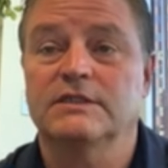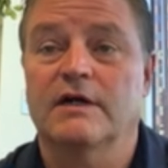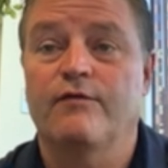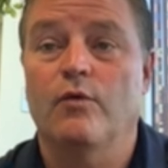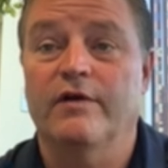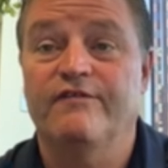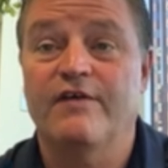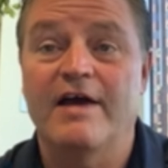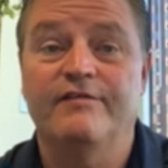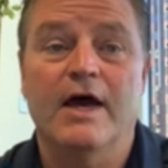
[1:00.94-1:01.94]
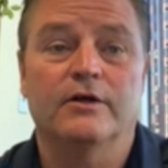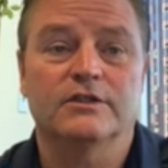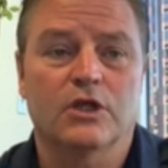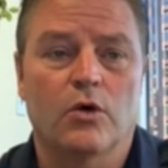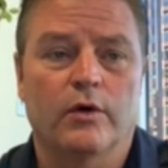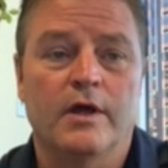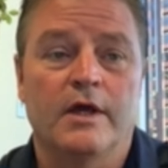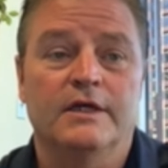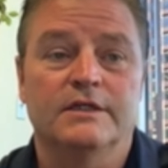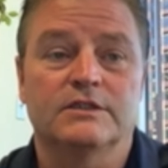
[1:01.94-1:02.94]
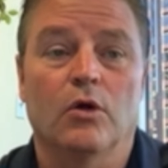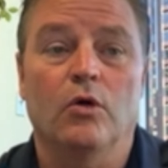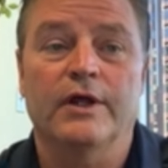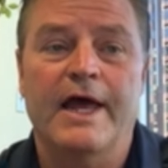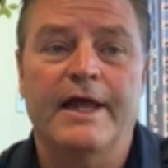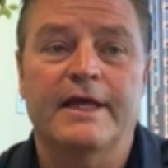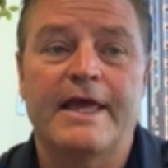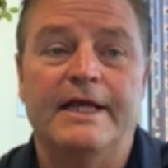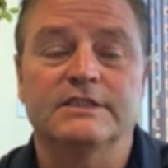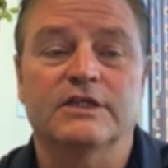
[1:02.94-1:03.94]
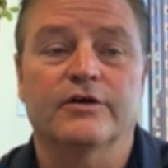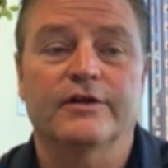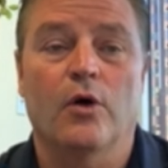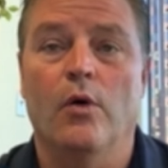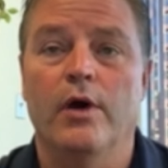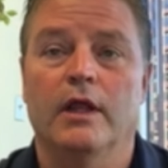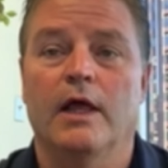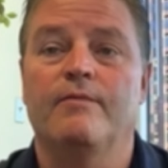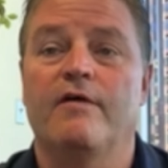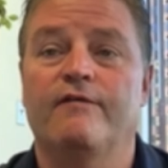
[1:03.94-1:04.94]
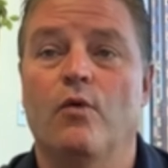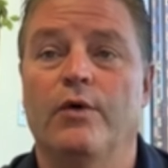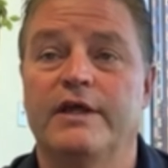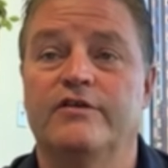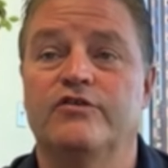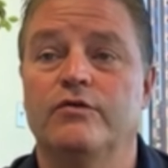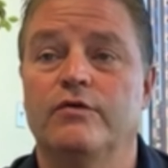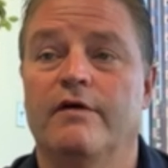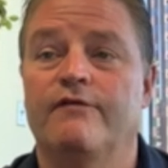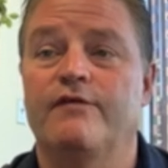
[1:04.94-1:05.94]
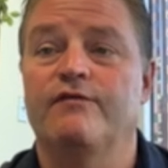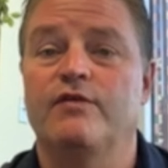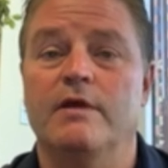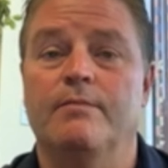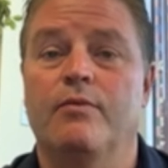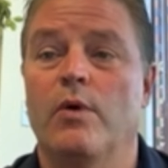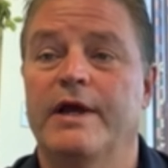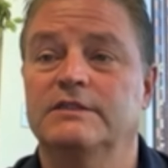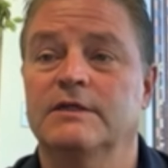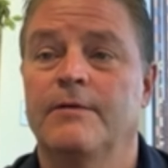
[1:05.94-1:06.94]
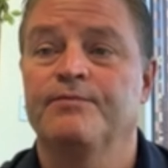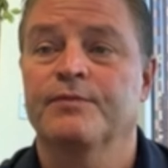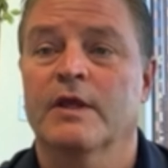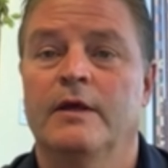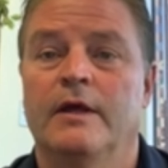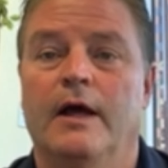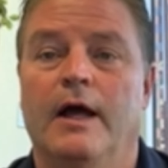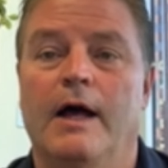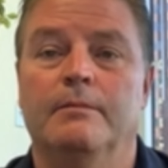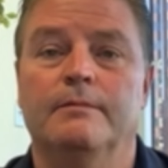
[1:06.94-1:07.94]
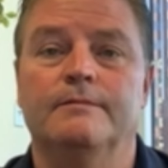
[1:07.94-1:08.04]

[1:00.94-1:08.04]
are four to five dollars lower. Still holding on to gains here on the oil, up forty to fifty points points um,